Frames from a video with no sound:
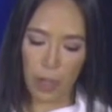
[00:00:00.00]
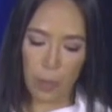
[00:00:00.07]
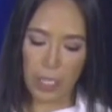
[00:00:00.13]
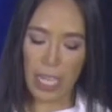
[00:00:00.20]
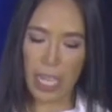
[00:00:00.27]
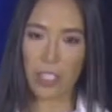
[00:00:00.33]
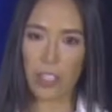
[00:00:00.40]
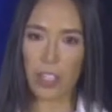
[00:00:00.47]

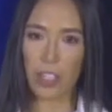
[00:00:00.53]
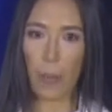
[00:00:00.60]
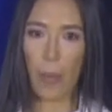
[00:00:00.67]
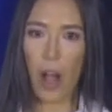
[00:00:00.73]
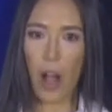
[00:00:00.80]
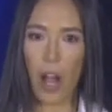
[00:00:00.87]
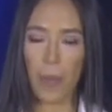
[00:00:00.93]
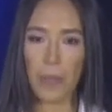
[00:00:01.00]
protector on the
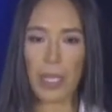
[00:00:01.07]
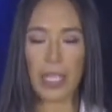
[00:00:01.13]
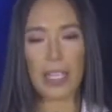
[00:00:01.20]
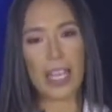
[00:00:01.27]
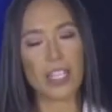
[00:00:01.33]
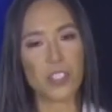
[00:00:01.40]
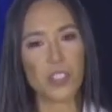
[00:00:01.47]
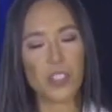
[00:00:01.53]
palm in case
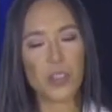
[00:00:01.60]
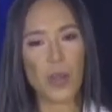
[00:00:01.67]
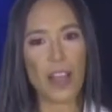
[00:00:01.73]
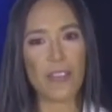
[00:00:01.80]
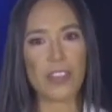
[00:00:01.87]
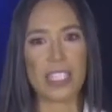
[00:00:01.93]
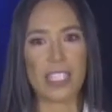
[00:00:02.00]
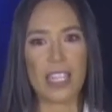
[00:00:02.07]
you do have a
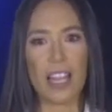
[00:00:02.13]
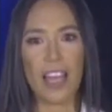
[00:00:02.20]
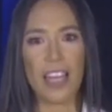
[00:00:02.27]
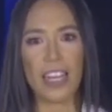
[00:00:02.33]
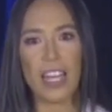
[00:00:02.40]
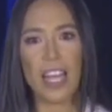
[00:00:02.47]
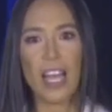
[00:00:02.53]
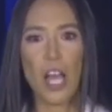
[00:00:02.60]
slide,
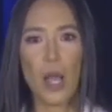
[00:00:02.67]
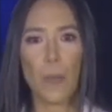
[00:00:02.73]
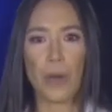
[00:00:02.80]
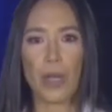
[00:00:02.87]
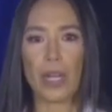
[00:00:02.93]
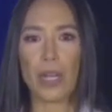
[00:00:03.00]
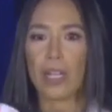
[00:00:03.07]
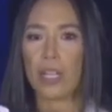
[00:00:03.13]
but
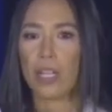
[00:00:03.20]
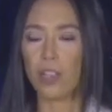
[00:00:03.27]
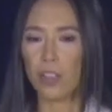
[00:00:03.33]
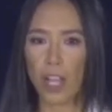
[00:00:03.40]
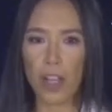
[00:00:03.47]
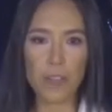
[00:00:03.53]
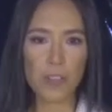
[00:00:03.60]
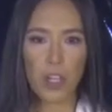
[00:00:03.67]

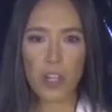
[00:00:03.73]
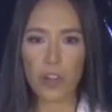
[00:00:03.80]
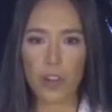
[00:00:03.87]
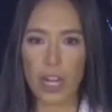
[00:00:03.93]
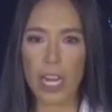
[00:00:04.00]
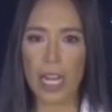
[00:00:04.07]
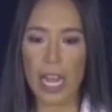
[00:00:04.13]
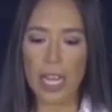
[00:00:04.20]
gloves are great.
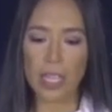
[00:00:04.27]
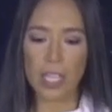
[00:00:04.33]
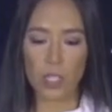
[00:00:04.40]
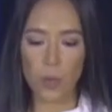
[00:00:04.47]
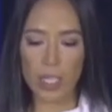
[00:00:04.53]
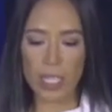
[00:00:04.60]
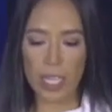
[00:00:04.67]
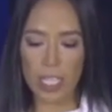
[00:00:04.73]
This one
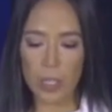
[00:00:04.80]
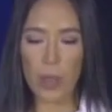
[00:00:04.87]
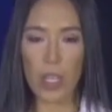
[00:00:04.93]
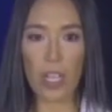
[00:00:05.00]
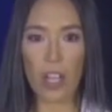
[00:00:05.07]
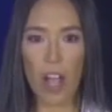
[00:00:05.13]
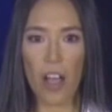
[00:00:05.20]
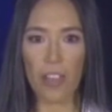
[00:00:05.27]
tends to be a
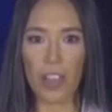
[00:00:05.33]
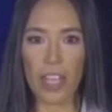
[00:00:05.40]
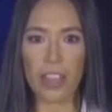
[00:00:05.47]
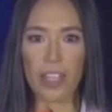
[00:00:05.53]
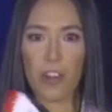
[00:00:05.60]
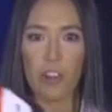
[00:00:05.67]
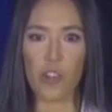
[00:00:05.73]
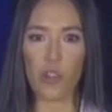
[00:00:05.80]
gauntlet. There are
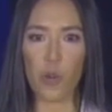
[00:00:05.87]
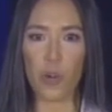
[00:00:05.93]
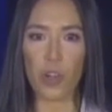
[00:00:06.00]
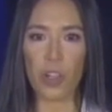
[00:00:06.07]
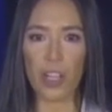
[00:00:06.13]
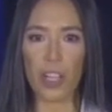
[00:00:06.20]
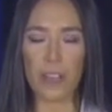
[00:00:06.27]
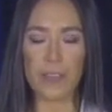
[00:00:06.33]
shorter
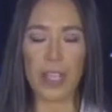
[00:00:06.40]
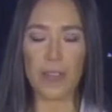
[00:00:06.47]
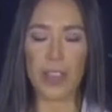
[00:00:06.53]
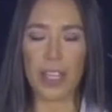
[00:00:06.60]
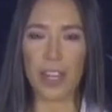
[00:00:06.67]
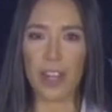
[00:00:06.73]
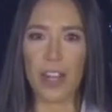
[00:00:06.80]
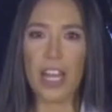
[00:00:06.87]
gloves out
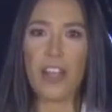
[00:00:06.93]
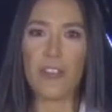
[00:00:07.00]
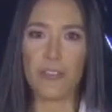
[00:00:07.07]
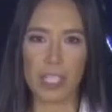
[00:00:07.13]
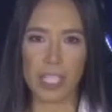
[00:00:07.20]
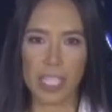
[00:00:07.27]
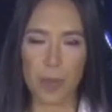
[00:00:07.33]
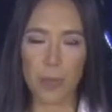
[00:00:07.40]
there for the
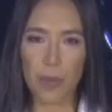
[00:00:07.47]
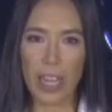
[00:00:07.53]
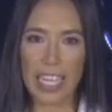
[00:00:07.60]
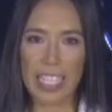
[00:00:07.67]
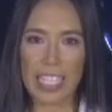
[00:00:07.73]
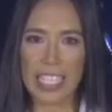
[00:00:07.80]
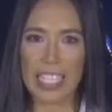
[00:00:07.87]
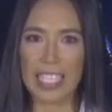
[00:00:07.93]
summer riding
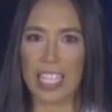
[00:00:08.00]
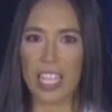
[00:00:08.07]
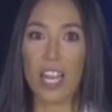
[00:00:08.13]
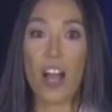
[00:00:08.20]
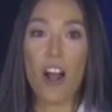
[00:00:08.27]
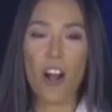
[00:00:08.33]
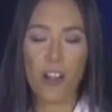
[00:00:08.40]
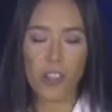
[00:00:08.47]
season,
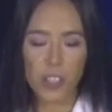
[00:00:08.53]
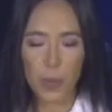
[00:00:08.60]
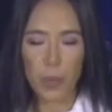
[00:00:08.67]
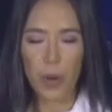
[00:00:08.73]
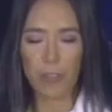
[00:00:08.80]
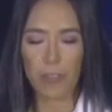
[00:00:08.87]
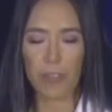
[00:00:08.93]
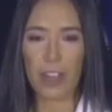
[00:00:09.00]
also
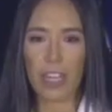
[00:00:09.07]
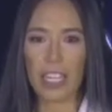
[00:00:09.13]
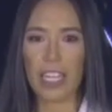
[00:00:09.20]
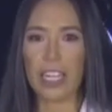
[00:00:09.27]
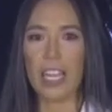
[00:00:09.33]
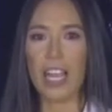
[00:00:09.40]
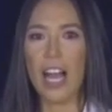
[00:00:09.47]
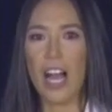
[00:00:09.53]
perforated.
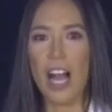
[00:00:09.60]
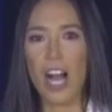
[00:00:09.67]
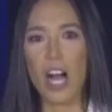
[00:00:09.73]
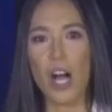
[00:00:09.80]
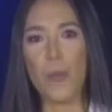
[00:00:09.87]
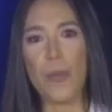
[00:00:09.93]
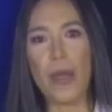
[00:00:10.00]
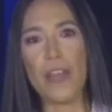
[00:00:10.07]

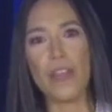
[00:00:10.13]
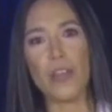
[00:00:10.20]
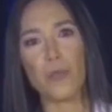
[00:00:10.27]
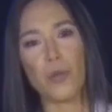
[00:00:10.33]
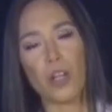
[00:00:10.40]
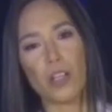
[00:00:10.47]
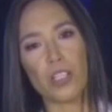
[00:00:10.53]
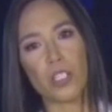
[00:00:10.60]
And then we
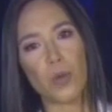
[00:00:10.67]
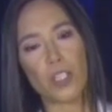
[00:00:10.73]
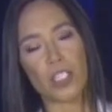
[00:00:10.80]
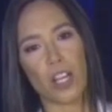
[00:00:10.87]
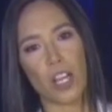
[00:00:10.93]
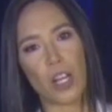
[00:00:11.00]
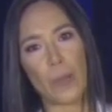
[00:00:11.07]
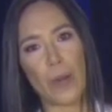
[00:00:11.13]
also want to talk
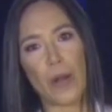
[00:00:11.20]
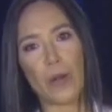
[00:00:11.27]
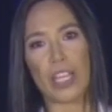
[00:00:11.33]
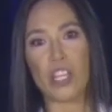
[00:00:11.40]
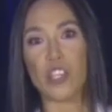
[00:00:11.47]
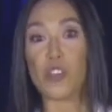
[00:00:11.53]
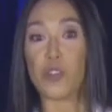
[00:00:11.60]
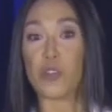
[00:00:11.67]
about like
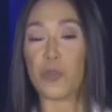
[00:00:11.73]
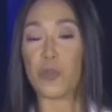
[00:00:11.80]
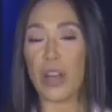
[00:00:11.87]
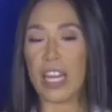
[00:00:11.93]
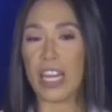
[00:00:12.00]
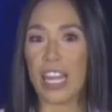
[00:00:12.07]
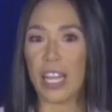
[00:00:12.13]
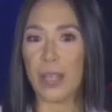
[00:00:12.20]

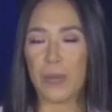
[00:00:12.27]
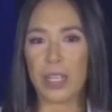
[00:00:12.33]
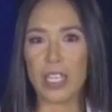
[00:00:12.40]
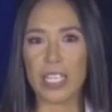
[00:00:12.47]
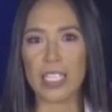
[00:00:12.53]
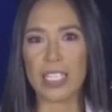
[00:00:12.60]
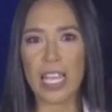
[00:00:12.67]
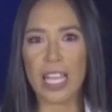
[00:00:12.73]
training, because